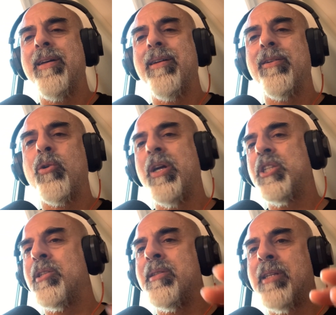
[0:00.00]
a
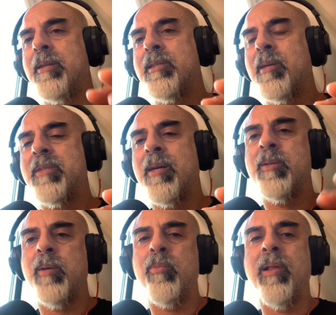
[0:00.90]
question that
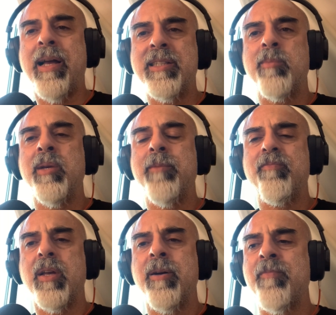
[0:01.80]
sometimes people ask me,
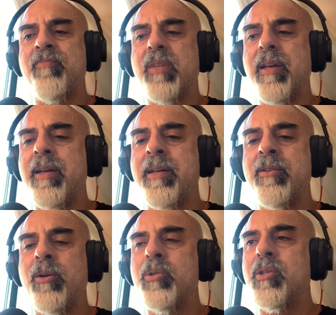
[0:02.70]

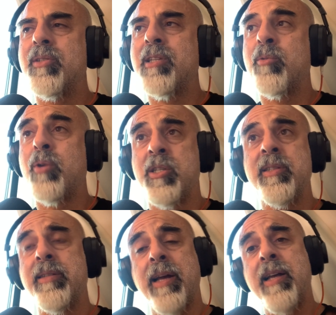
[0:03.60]
and also some questions
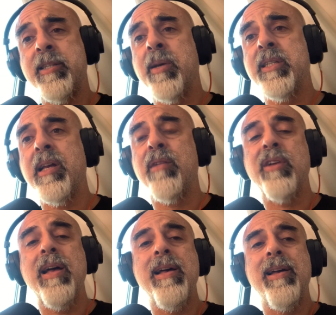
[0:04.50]
that I ask myself.
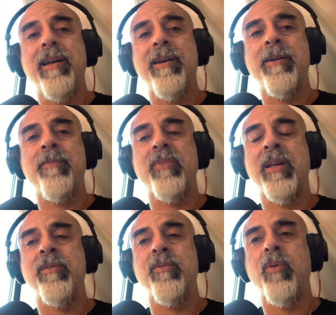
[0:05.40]

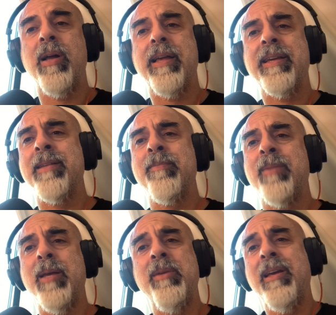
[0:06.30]
And while I can
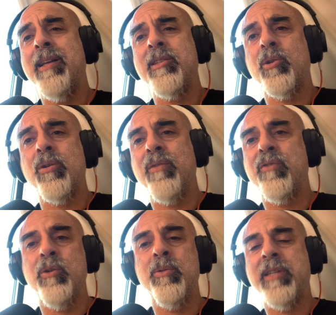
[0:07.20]
maybe answer a
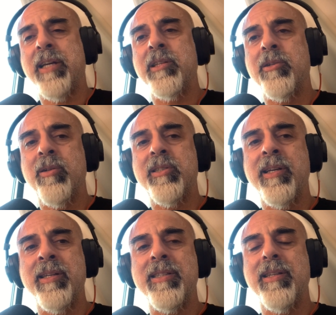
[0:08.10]
few technical
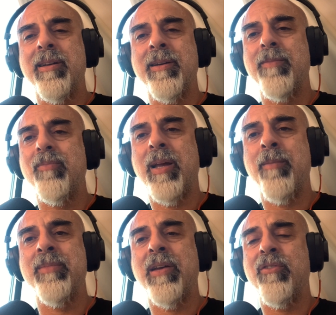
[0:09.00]
things,
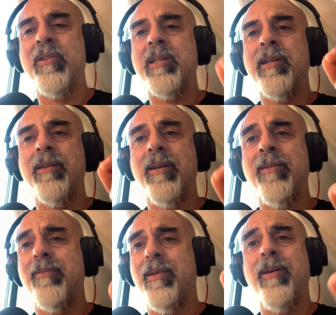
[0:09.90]

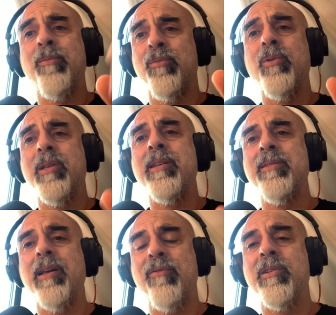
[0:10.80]
I'm really
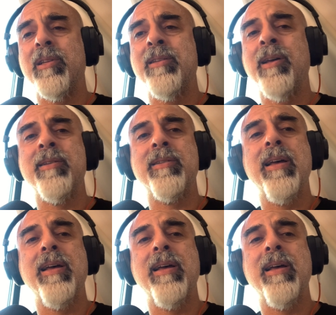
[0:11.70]
definitely not